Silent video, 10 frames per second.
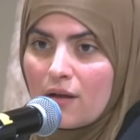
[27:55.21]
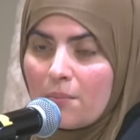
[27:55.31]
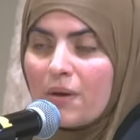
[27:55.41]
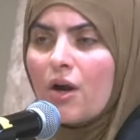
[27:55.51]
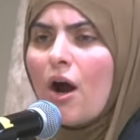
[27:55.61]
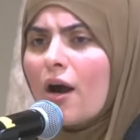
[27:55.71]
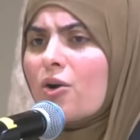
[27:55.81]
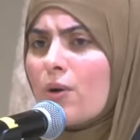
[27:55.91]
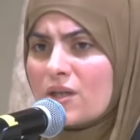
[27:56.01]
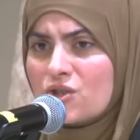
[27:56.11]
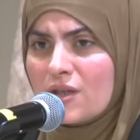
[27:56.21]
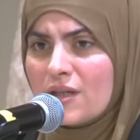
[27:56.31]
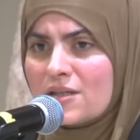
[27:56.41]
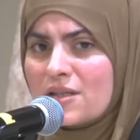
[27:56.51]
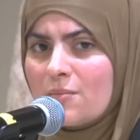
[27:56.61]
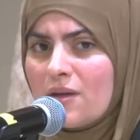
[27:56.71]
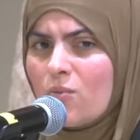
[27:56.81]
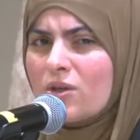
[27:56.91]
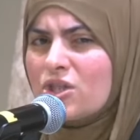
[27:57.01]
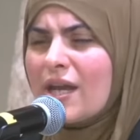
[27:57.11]
But our question needs to be,
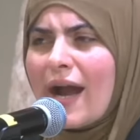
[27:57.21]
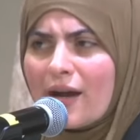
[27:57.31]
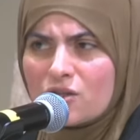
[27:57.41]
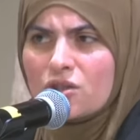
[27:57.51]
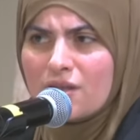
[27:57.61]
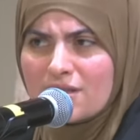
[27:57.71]
would she actually